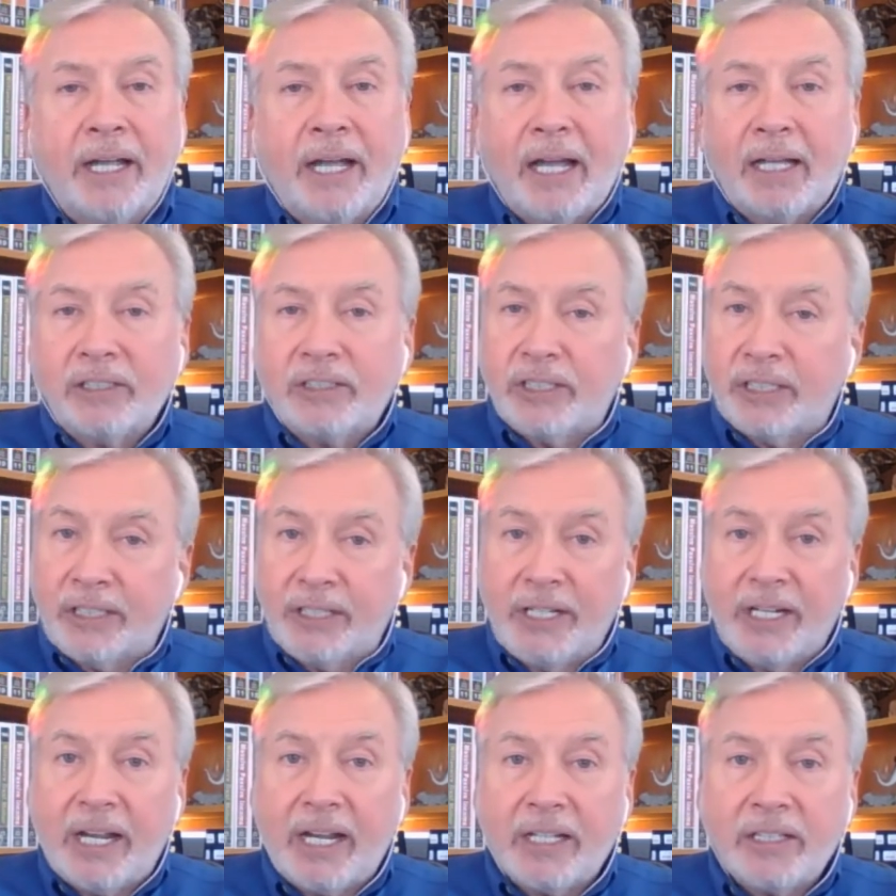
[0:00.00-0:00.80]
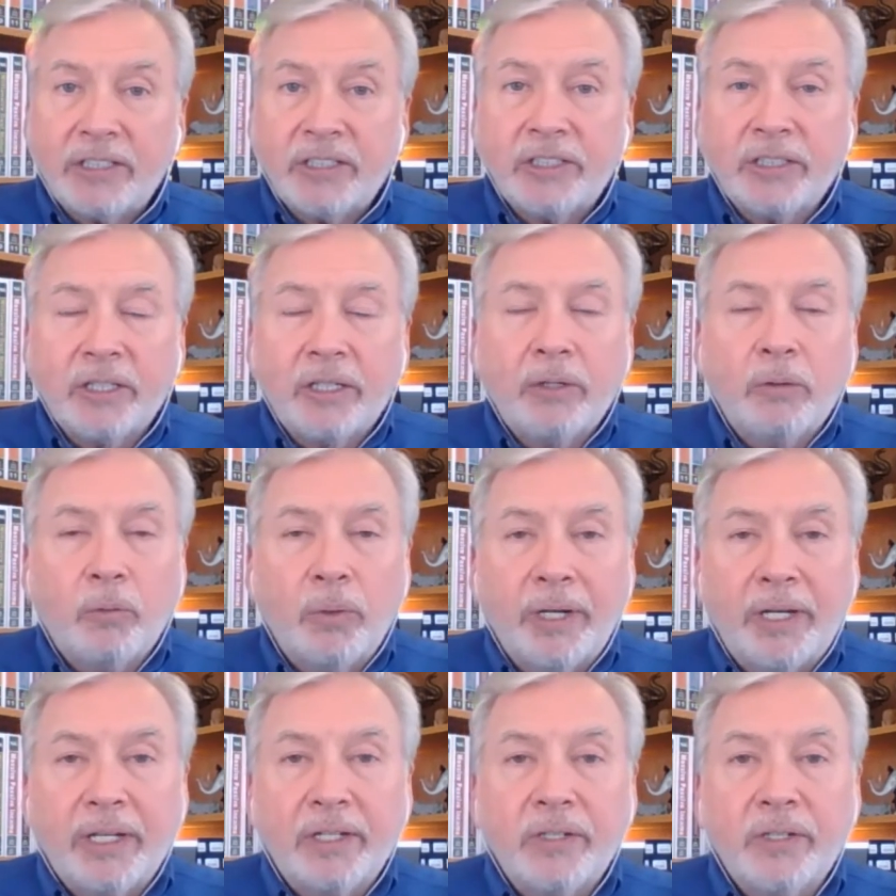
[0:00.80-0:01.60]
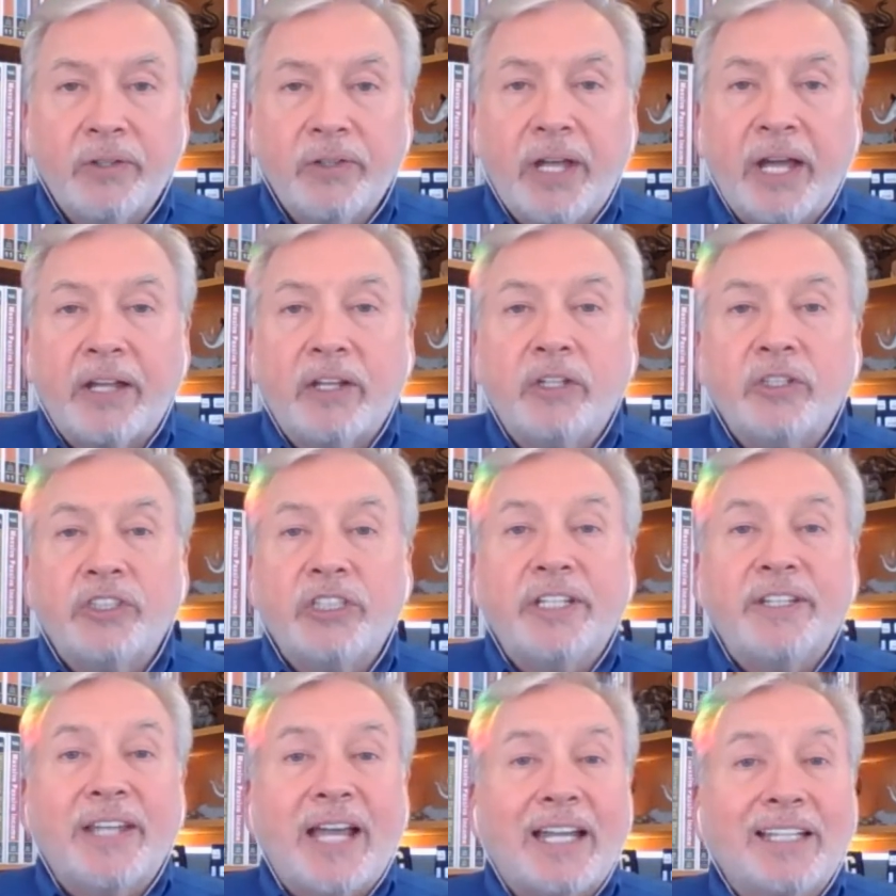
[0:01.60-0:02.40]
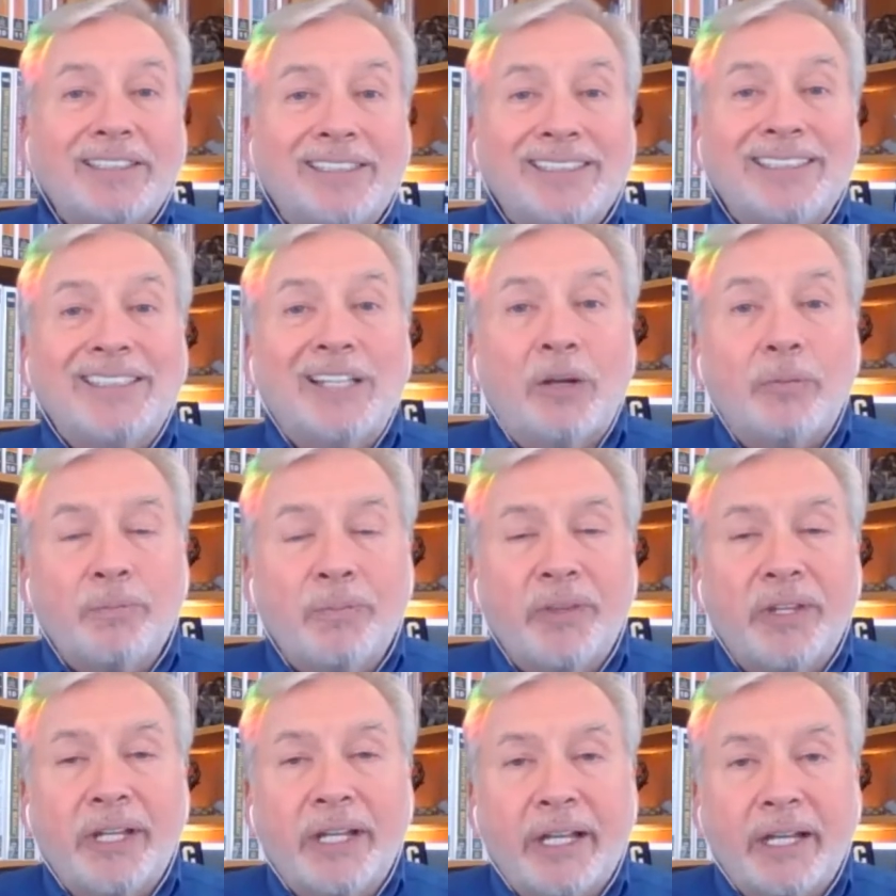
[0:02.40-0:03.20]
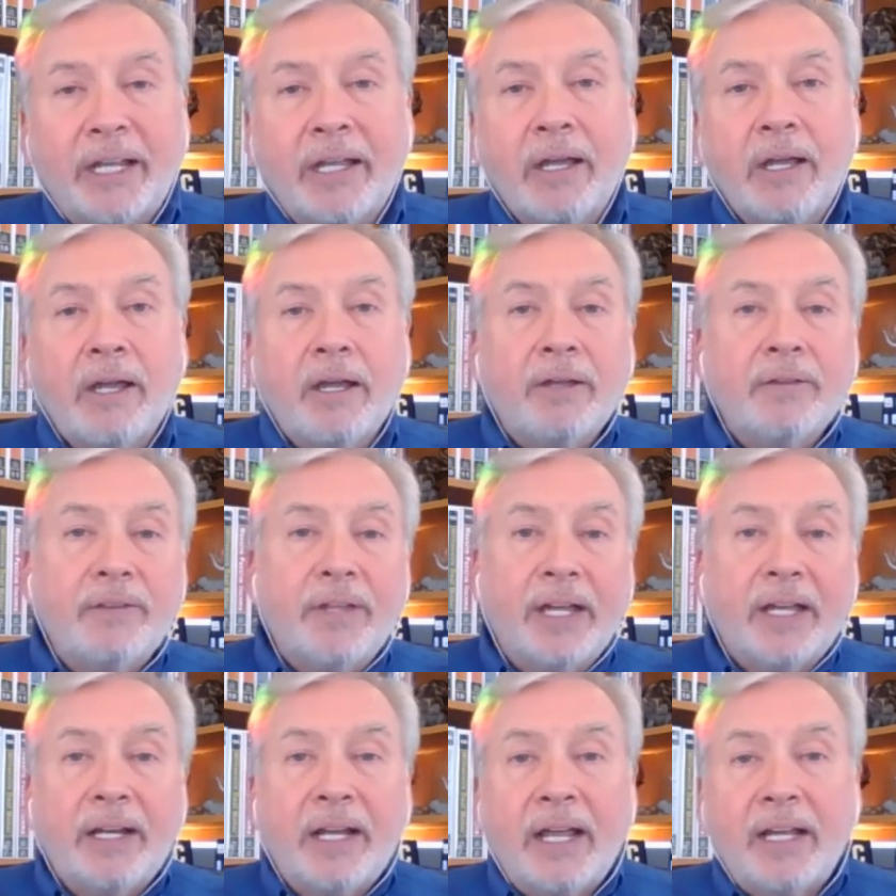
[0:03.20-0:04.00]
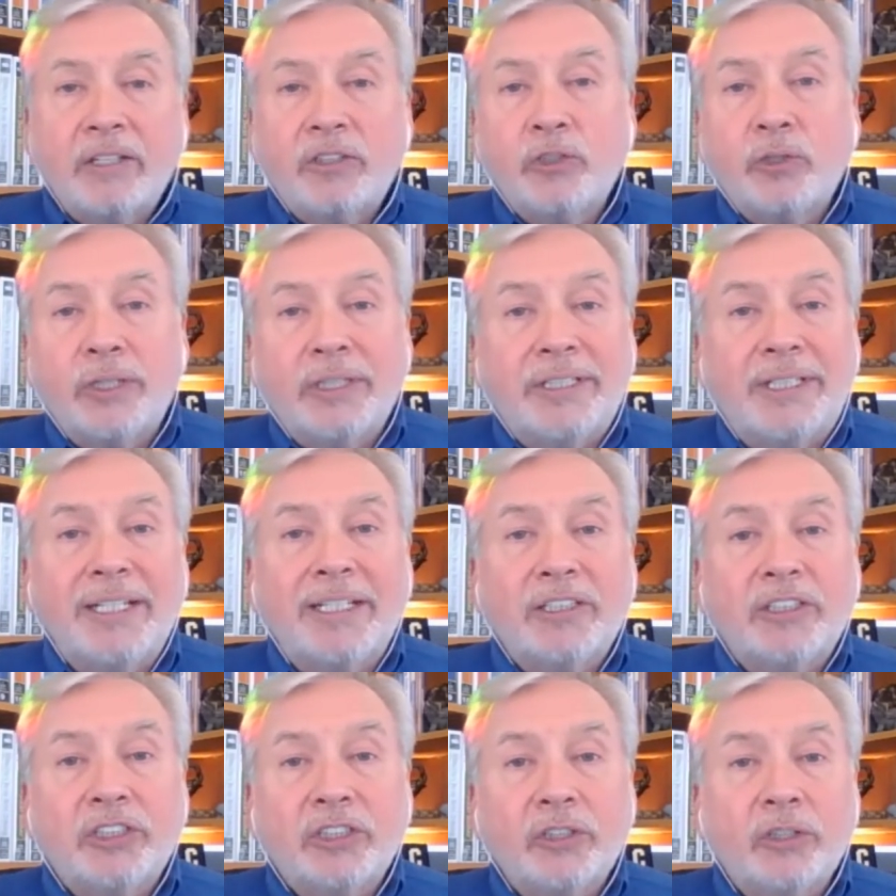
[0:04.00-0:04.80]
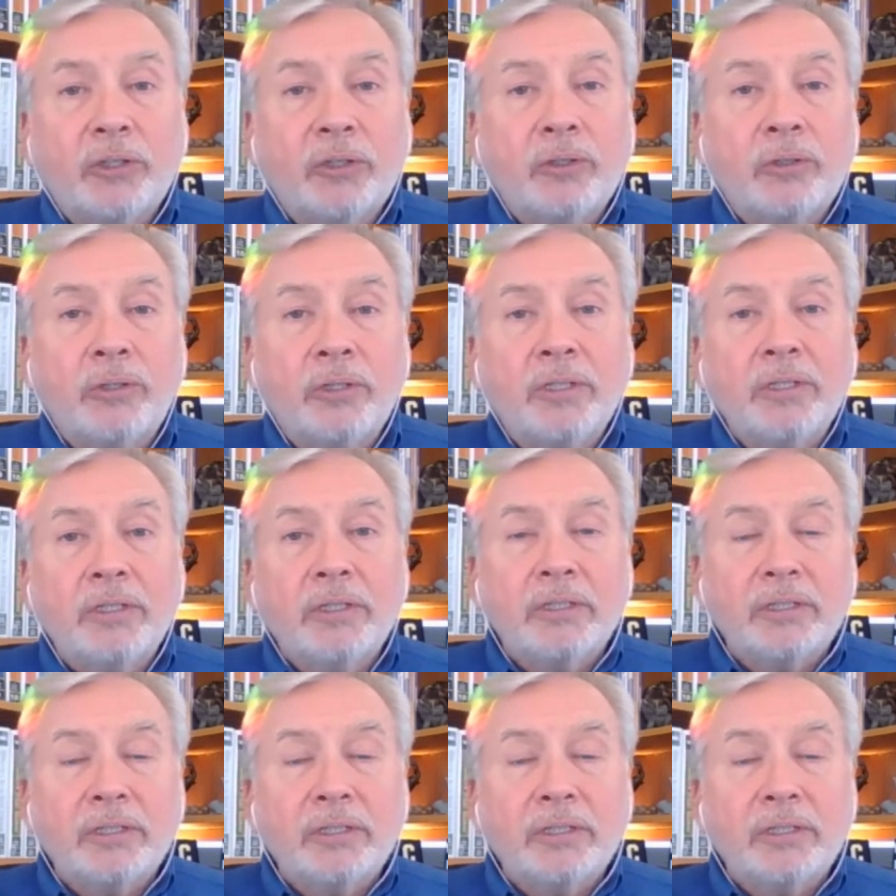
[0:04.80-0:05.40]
I said, yes, we can do that. You see, that's something that a traditional